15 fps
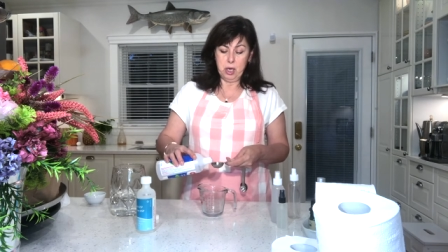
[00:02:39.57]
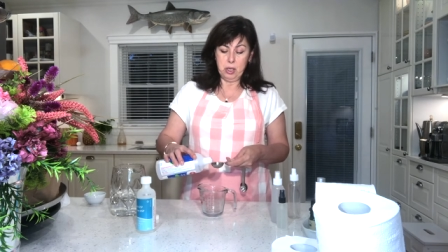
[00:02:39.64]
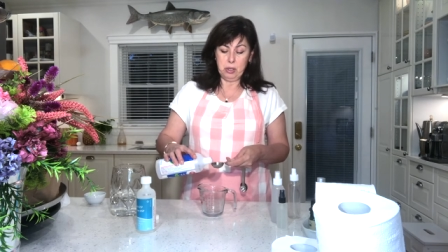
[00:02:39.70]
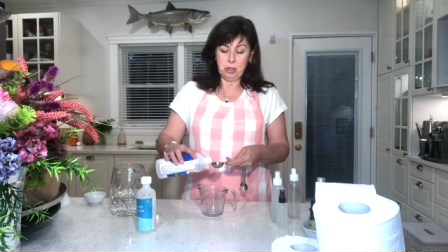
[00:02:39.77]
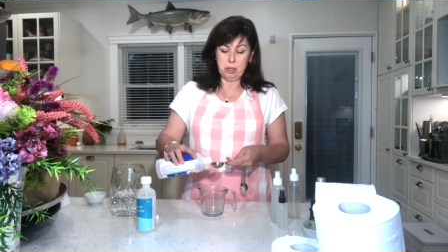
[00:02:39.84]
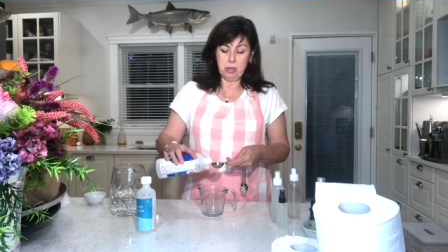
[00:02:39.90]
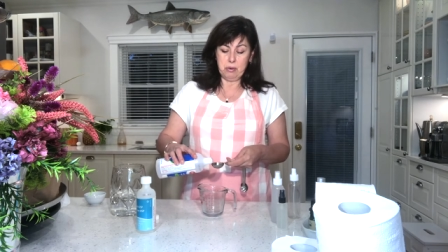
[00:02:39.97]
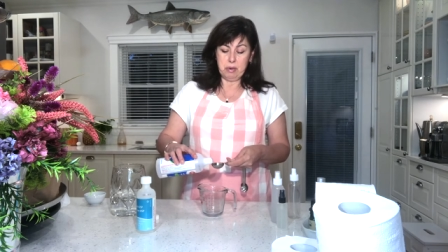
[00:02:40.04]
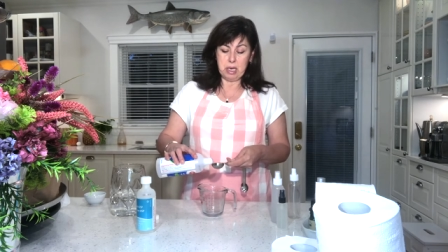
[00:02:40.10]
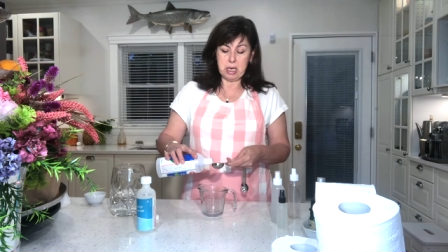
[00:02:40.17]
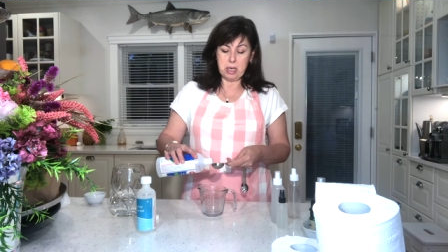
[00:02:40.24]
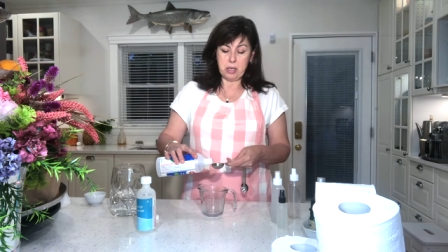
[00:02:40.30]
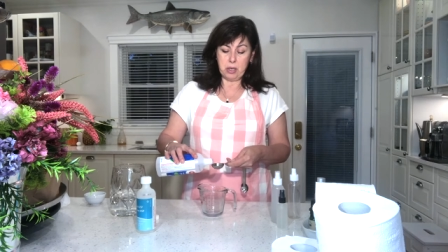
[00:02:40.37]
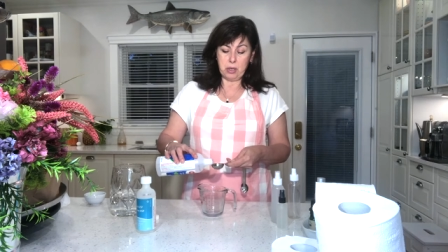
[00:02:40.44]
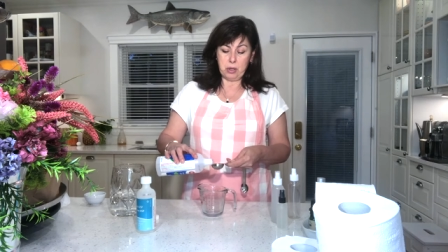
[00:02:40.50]
So you
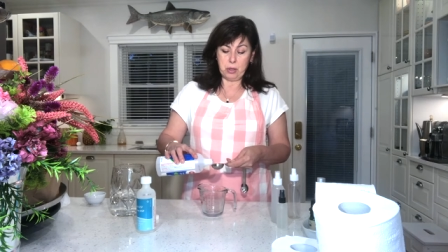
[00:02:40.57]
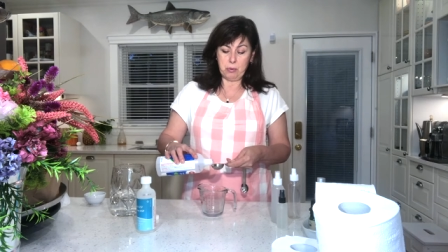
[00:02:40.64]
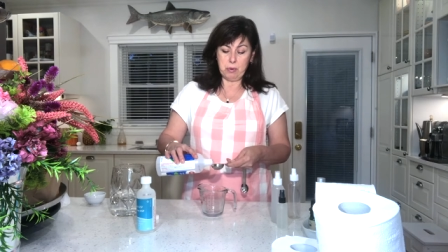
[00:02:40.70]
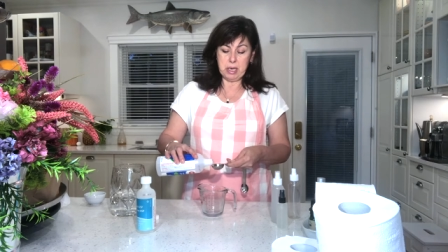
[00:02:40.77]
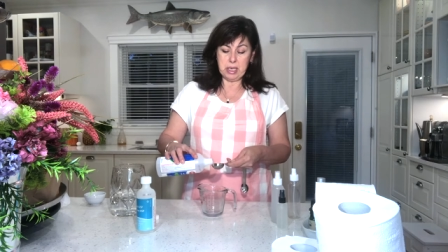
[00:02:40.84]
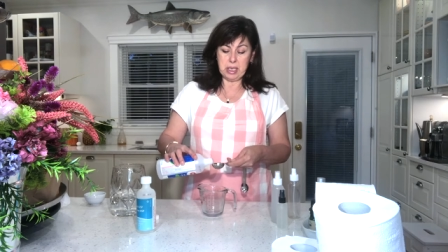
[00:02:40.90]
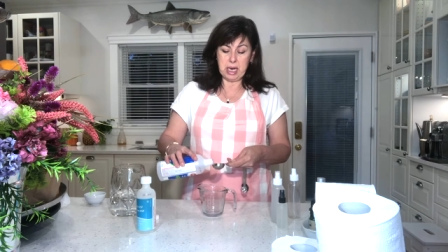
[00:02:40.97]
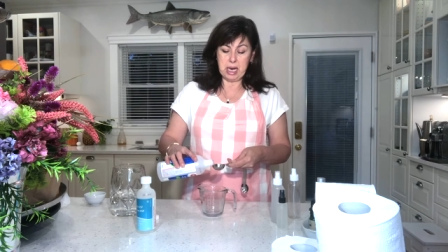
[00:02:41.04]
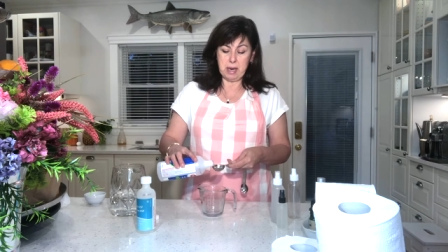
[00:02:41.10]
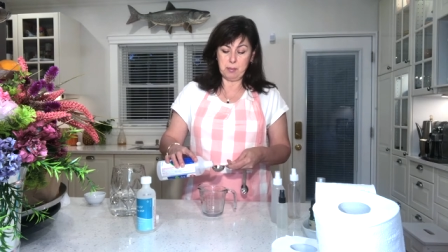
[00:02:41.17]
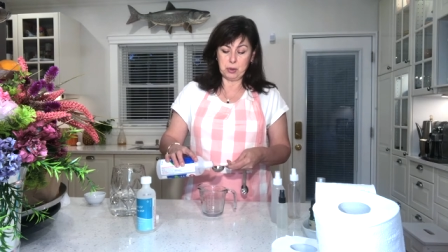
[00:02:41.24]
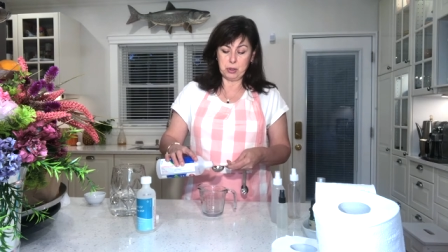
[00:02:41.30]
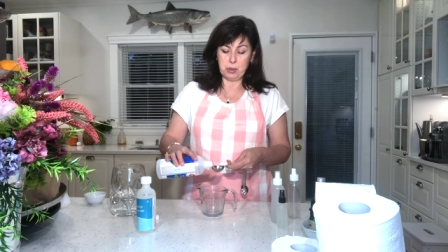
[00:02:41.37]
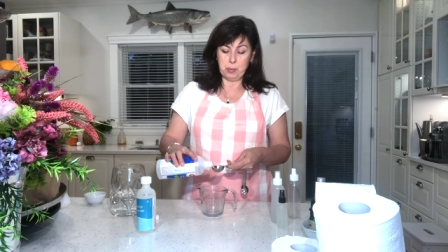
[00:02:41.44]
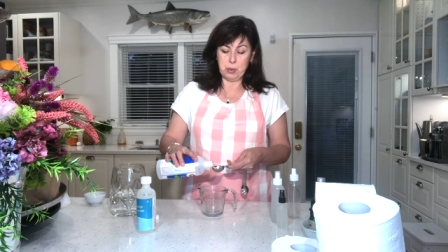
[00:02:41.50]
need three
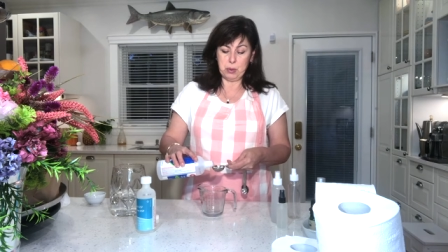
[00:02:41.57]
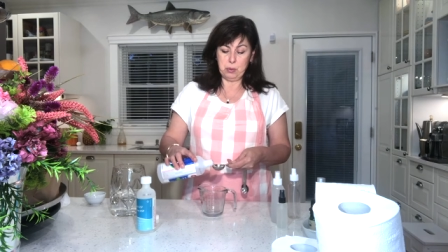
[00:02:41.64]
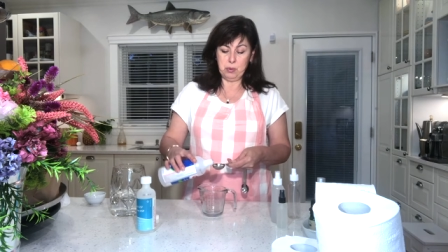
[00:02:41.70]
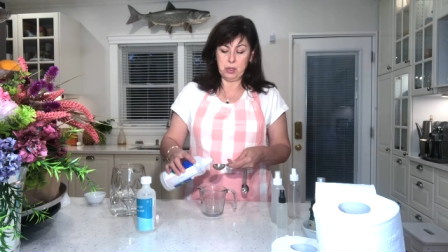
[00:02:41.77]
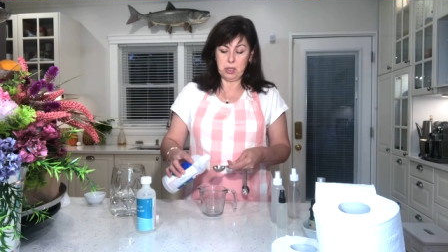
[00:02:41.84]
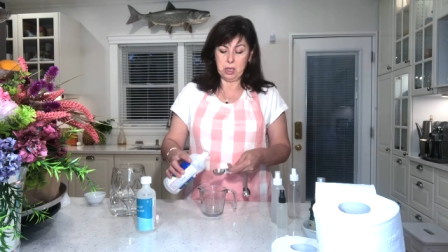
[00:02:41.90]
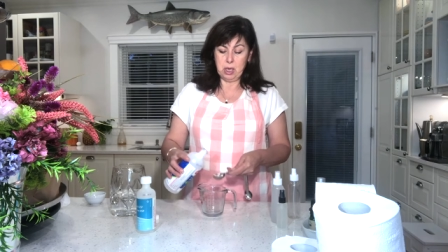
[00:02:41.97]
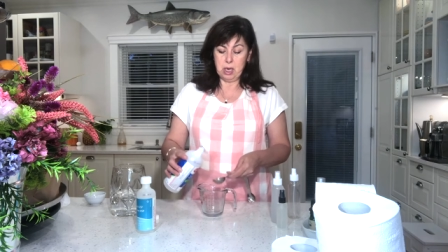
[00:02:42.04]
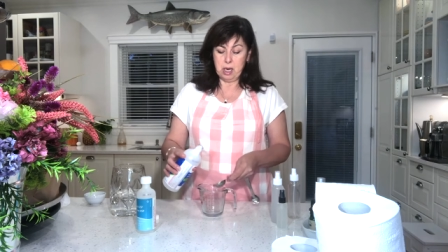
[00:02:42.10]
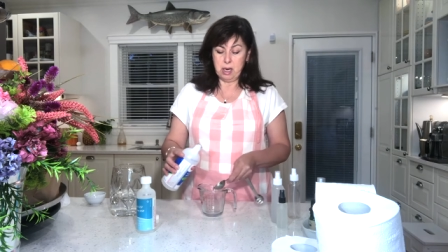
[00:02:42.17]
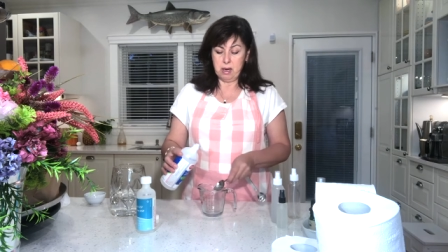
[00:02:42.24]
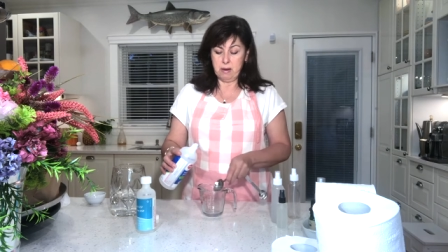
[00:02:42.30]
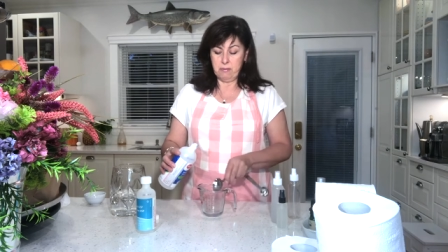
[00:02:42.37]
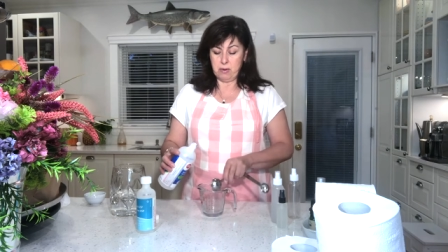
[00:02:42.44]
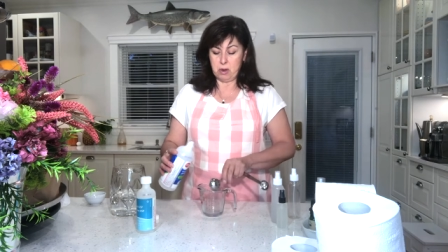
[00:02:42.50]
tablespoons
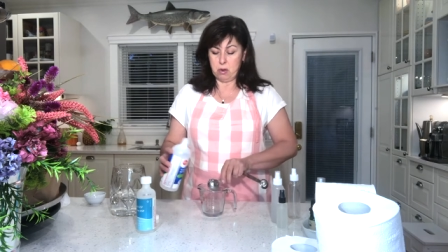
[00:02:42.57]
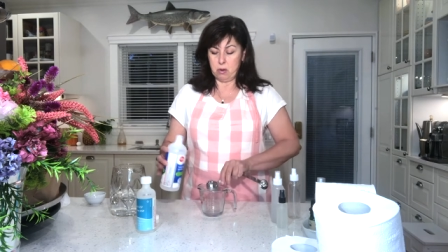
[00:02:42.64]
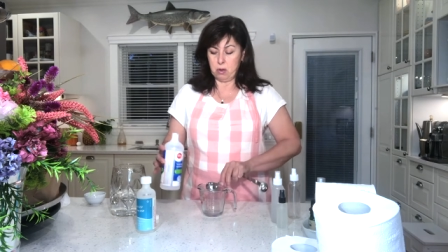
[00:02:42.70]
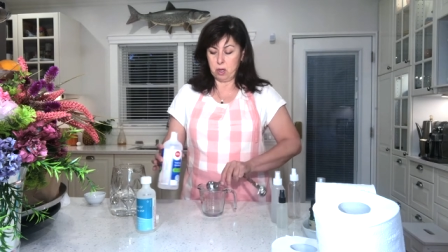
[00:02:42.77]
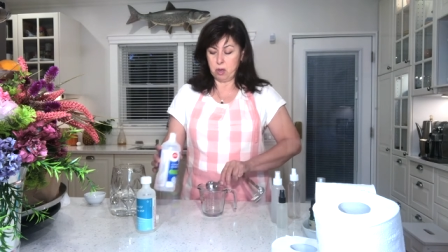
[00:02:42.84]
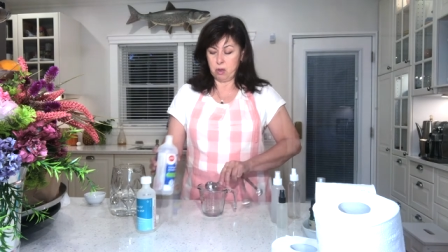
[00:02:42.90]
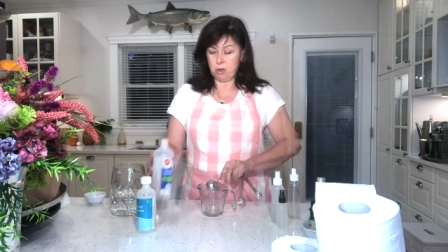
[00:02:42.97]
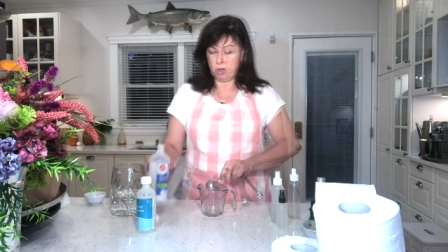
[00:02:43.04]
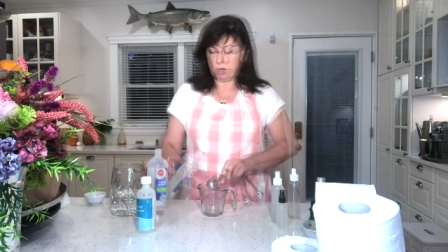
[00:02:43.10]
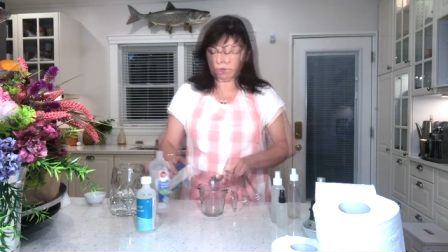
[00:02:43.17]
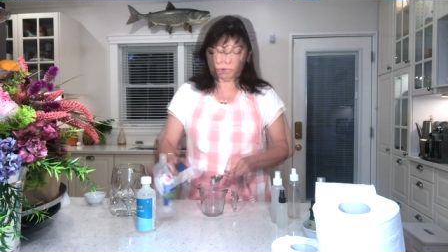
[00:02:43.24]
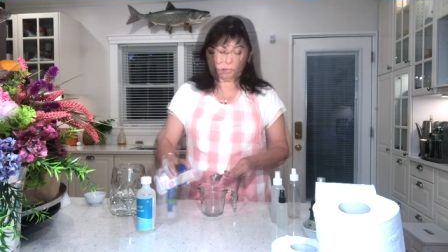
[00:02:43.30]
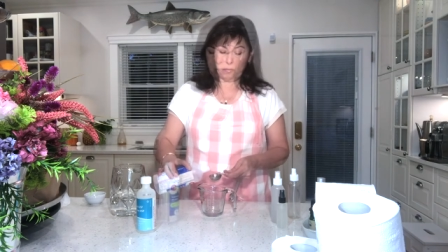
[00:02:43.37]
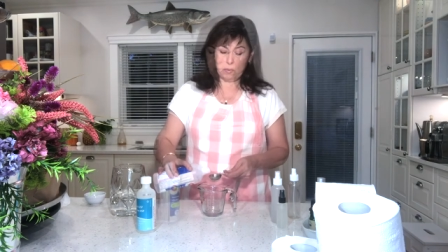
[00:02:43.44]
of alcohol.